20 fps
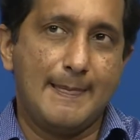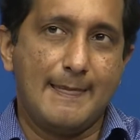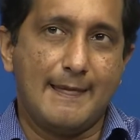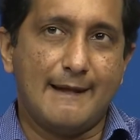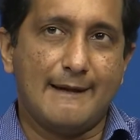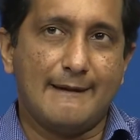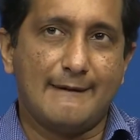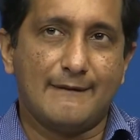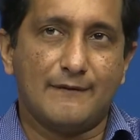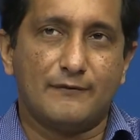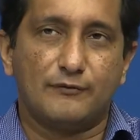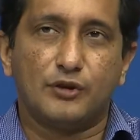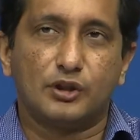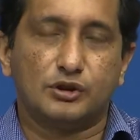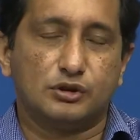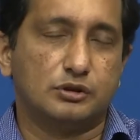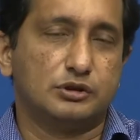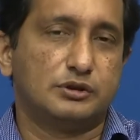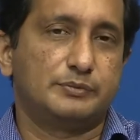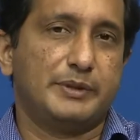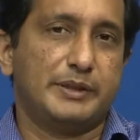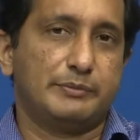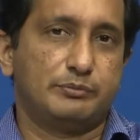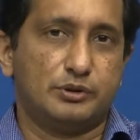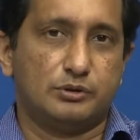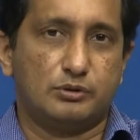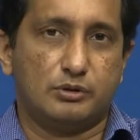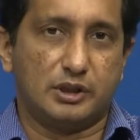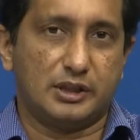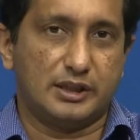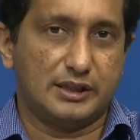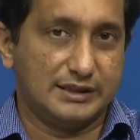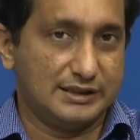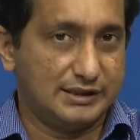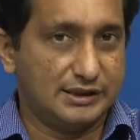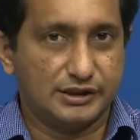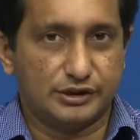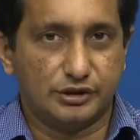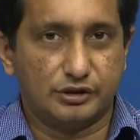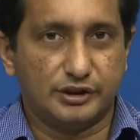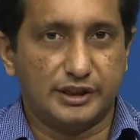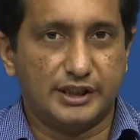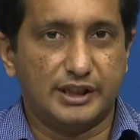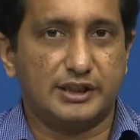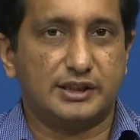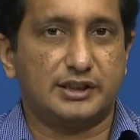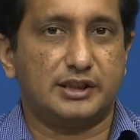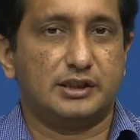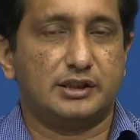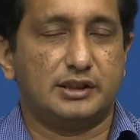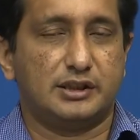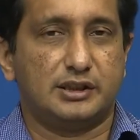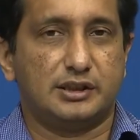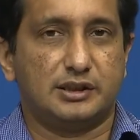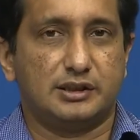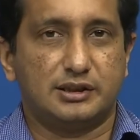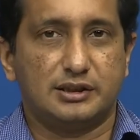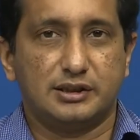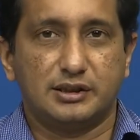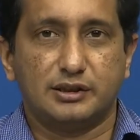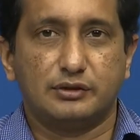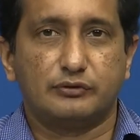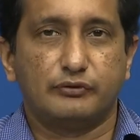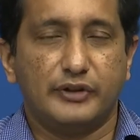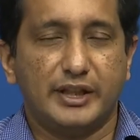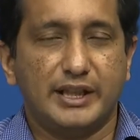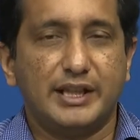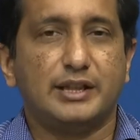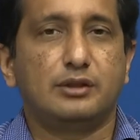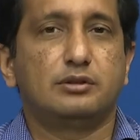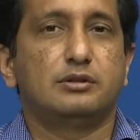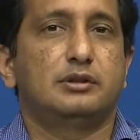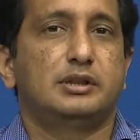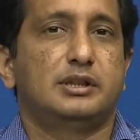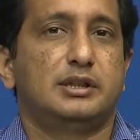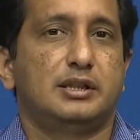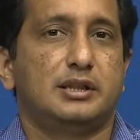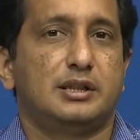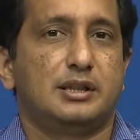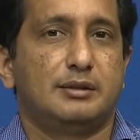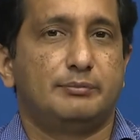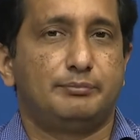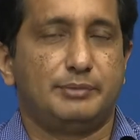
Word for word: Uh, for those people who are research oriented, uh, there are very good uh,